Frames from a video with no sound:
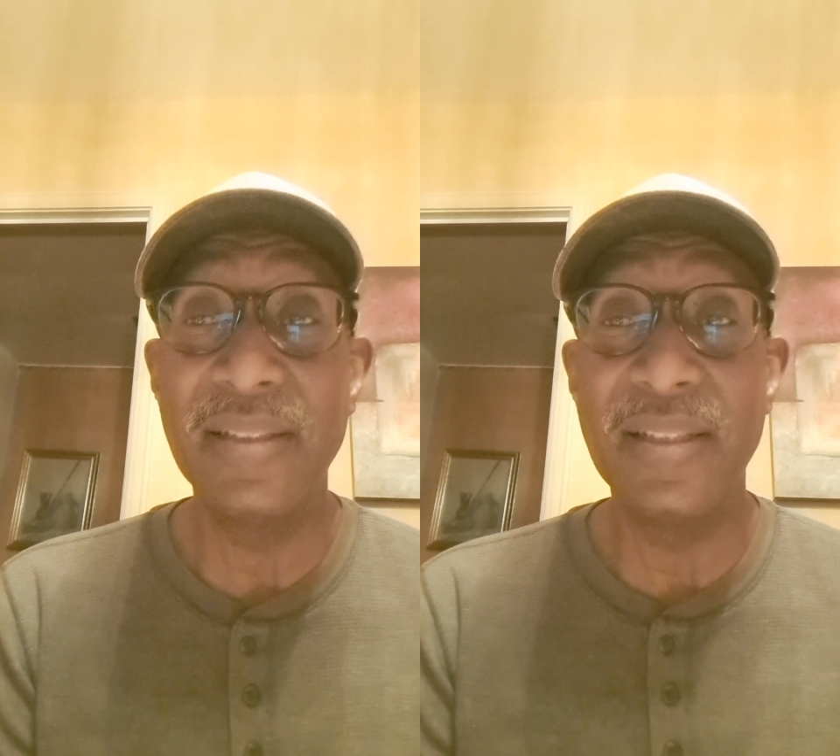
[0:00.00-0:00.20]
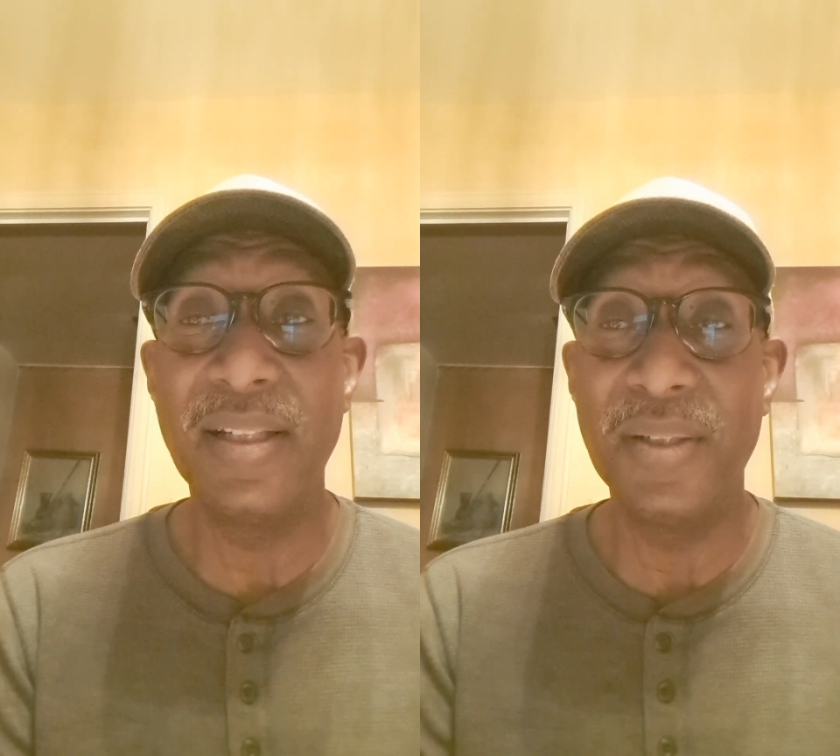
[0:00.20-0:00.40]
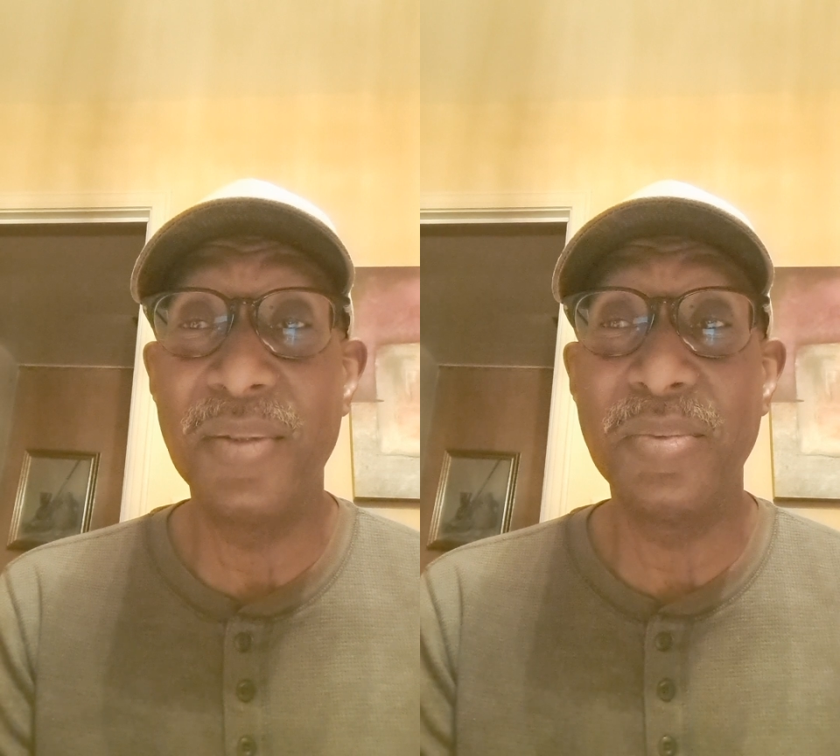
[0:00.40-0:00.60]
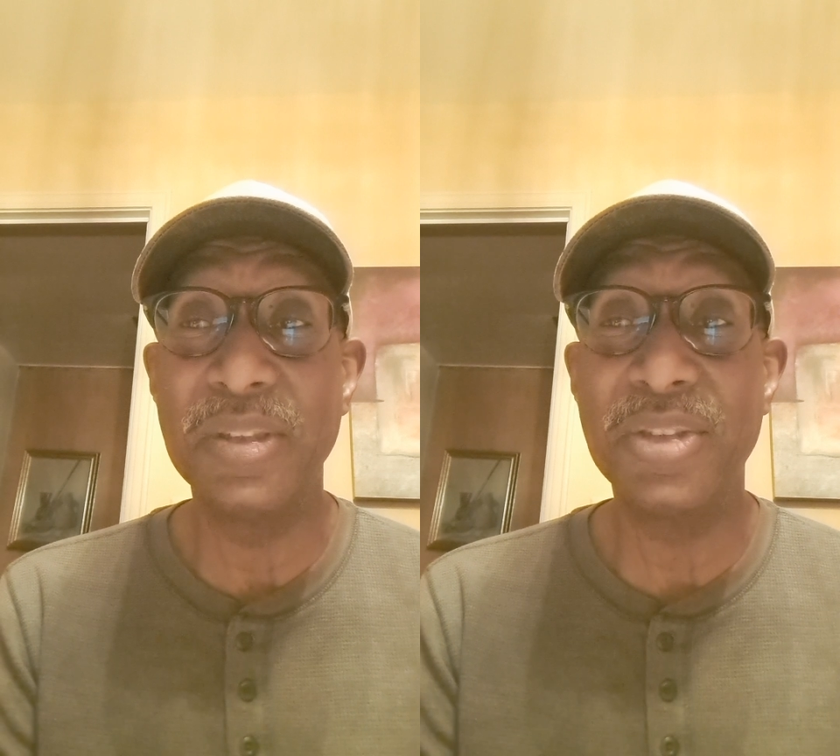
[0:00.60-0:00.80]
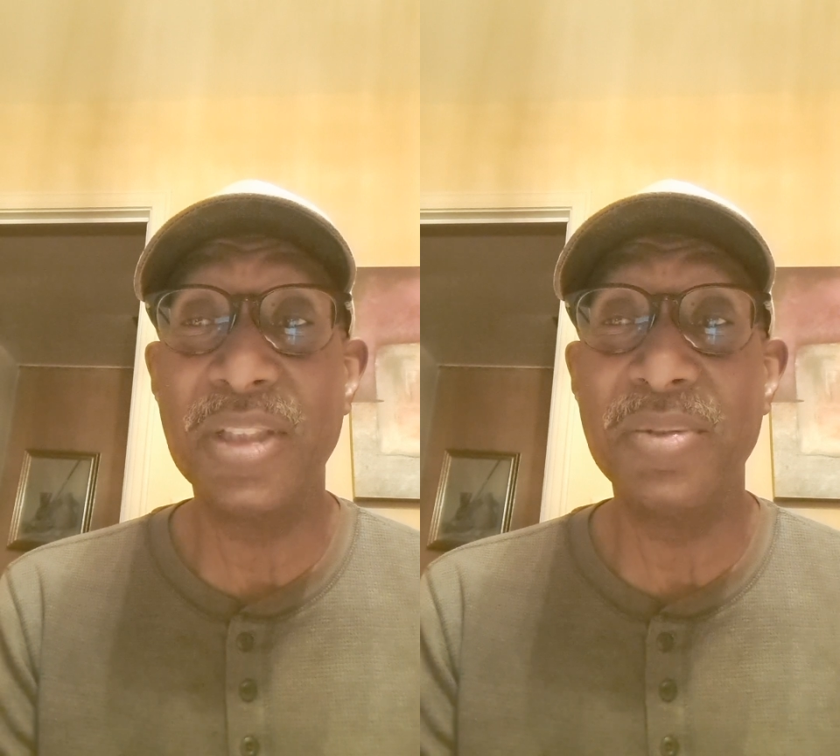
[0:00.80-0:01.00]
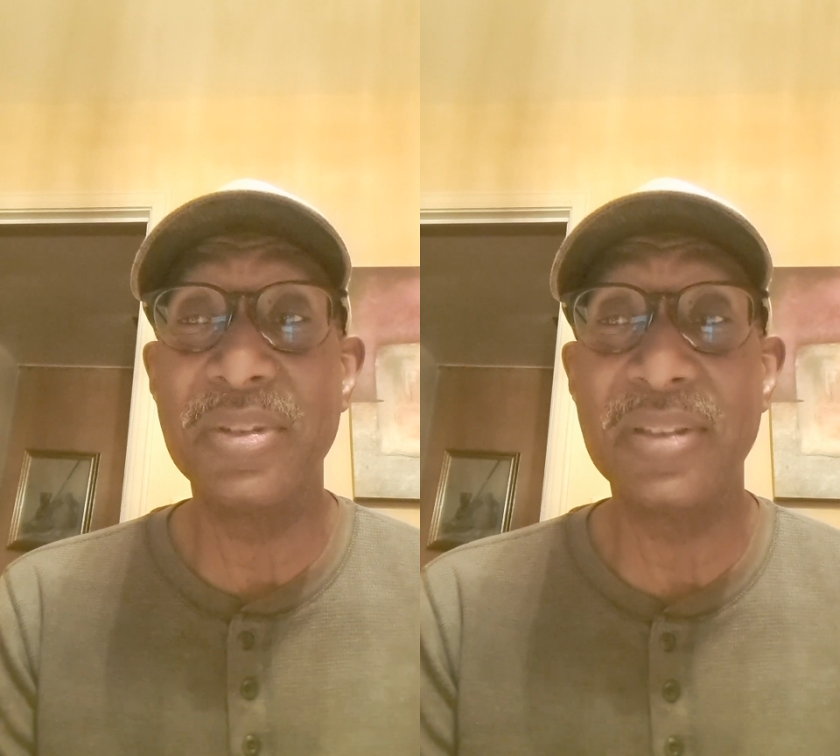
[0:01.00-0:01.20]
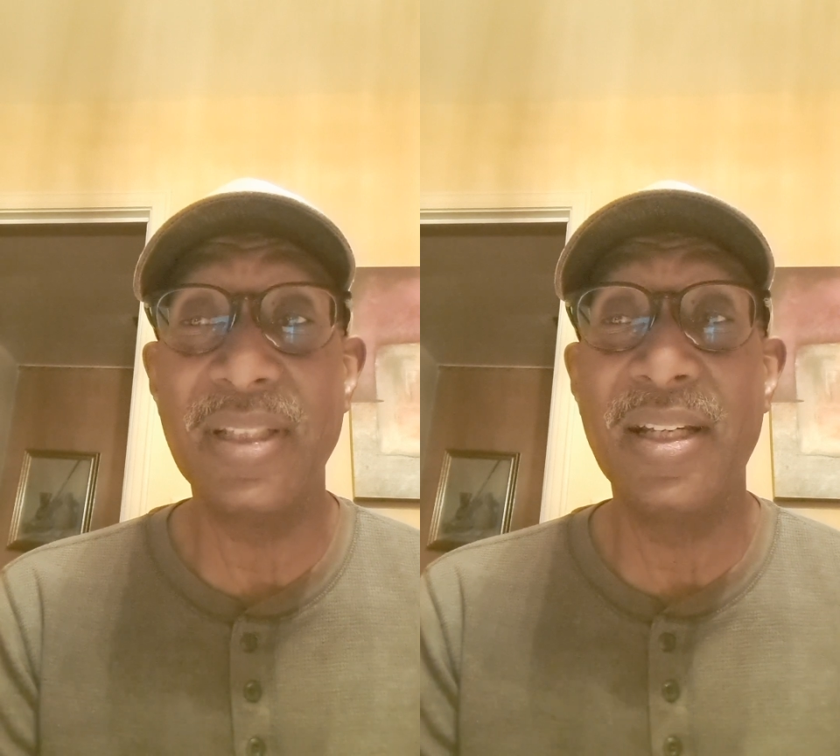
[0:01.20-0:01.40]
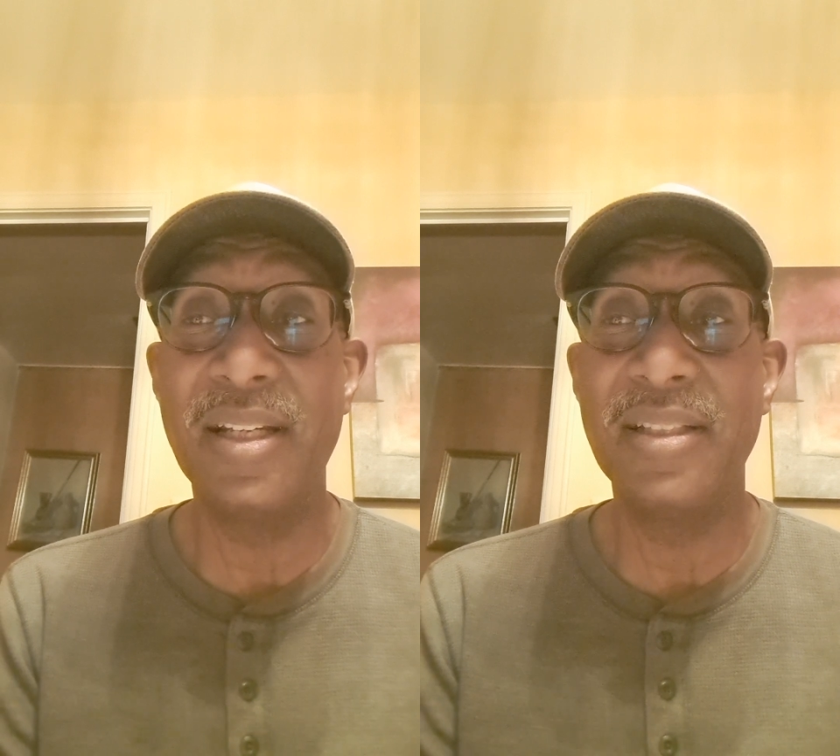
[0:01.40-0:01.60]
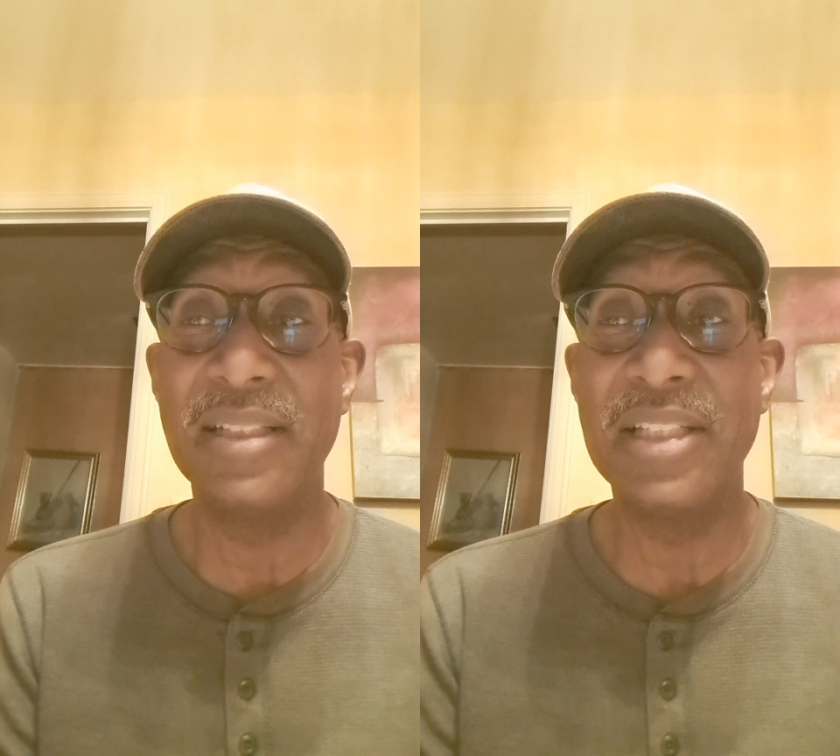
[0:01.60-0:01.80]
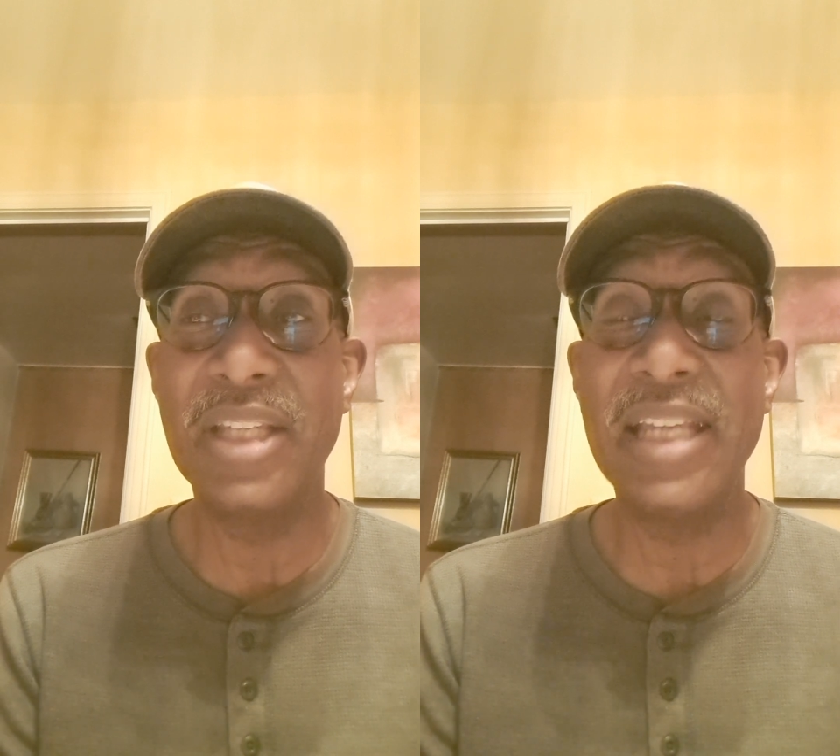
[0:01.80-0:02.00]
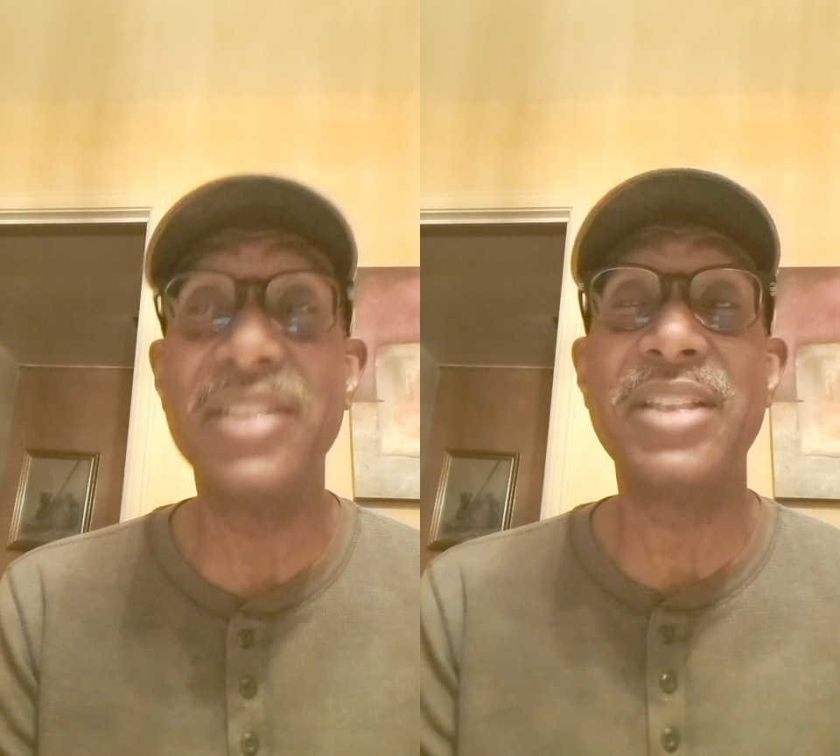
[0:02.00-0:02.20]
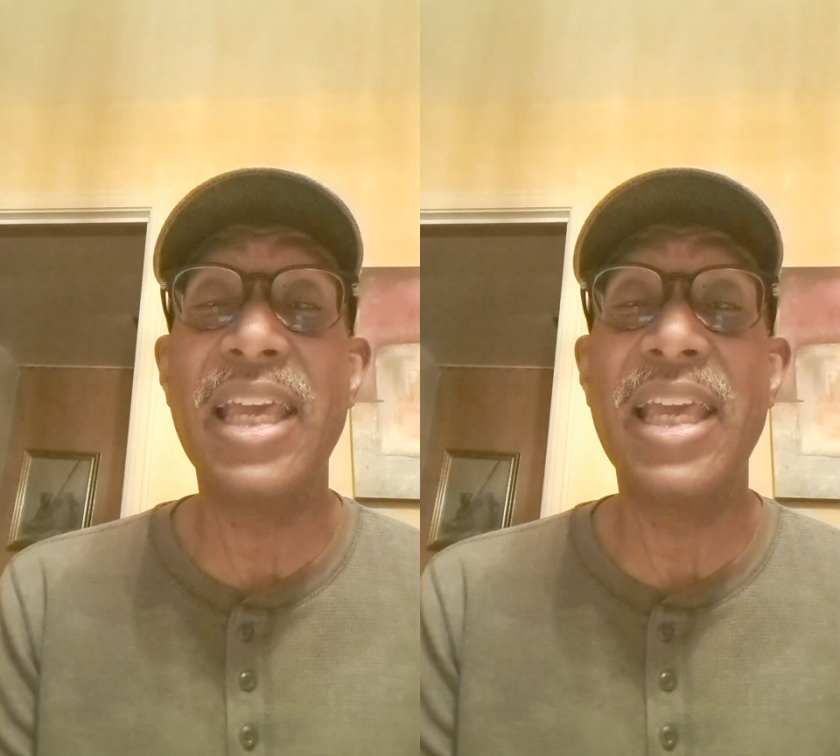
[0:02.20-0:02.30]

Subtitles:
when she was engaged